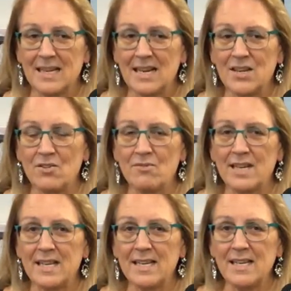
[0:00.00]
Are you
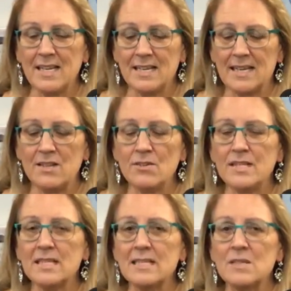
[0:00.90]
ready? Can you
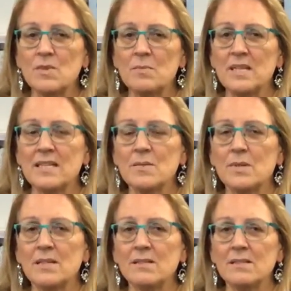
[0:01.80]
sing this with me as
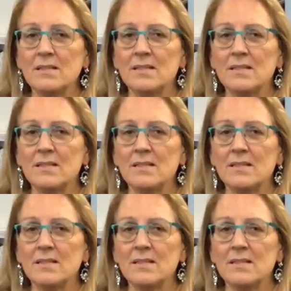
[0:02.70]
well?